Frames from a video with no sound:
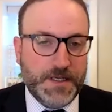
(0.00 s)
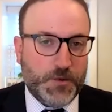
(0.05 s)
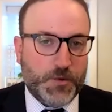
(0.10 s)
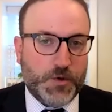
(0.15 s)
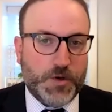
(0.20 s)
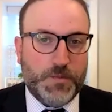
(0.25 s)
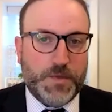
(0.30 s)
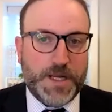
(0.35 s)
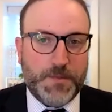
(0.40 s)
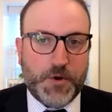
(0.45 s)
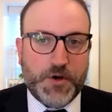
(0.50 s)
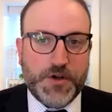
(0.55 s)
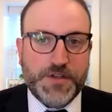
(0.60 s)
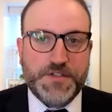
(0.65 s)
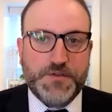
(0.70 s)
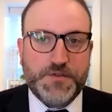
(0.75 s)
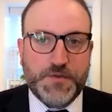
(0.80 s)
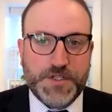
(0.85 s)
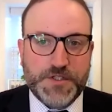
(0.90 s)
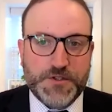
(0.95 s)
We're a
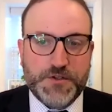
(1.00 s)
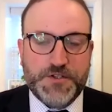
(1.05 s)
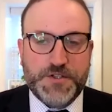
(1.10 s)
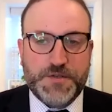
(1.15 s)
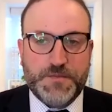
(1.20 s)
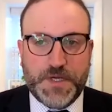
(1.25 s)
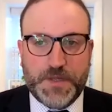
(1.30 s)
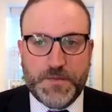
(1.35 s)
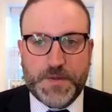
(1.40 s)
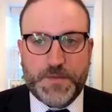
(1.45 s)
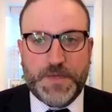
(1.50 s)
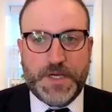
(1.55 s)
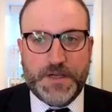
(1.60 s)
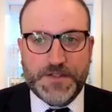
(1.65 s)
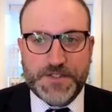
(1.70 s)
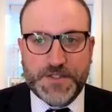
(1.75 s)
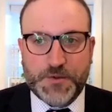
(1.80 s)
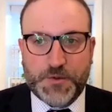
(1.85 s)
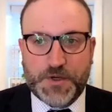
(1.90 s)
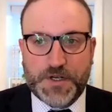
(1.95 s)
bipartisan research and public
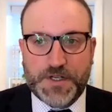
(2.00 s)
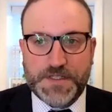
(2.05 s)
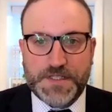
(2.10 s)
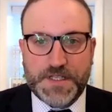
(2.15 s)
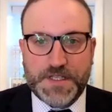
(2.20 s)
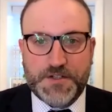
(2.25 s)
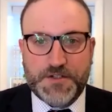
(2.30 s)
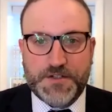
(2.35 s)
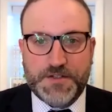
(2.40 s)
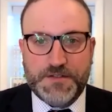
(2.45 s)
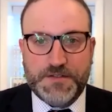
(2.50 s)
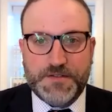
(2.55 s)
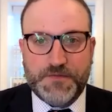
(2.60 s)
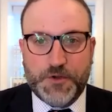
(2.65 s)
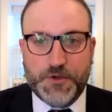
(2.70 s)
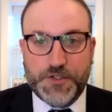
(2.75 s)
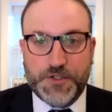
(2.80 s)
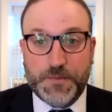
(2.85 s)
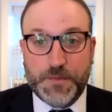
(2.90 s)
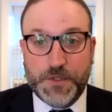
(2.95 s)
policy organization
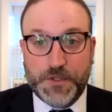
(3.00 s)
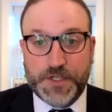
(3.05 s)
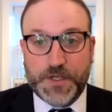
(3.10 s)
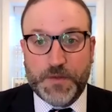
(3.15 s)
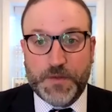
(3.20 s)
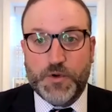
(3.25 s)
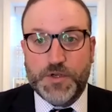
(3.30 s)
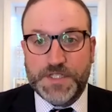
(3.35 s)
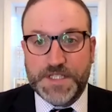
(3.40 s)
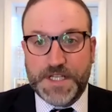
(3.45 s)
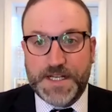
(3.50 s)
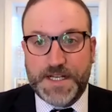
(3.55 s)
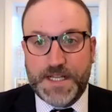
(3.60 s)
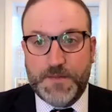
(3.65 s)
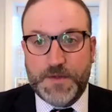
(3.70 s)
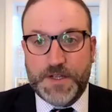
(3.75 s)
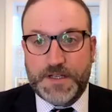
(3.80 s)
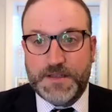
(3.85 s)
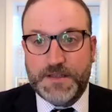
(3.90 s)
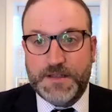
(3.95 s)
devoted to building a more
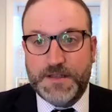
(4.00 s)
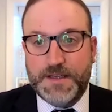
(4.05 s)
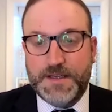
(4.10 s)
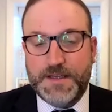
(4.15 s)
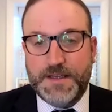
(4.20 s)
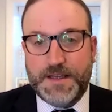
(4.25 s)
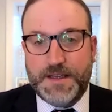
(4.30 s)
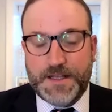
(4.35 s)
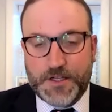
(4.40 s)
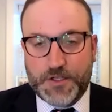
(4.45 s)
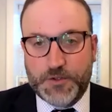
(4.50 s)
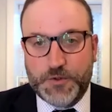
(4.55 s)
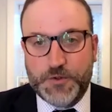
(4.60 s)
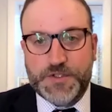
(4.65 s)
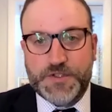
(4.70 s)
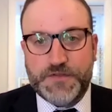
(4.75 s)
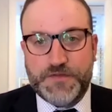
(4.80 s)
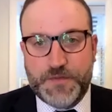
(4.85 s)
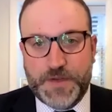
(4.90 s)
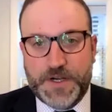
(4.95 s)
dynamic and
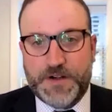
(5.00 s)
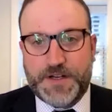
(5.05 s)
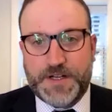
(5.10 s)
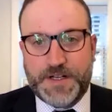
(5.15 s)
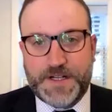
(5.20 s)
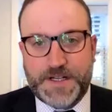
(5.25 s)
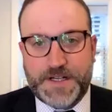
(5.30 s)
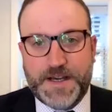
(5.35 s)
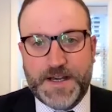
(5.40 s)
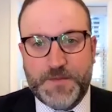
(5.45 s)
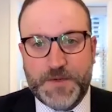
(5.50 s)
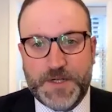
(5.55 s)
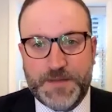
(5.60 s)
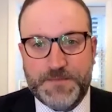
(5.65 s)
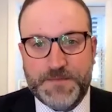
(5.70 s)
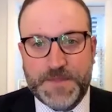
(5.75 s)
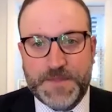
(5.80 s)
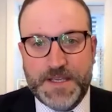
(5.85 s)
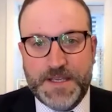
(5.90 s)
inclusive American economy.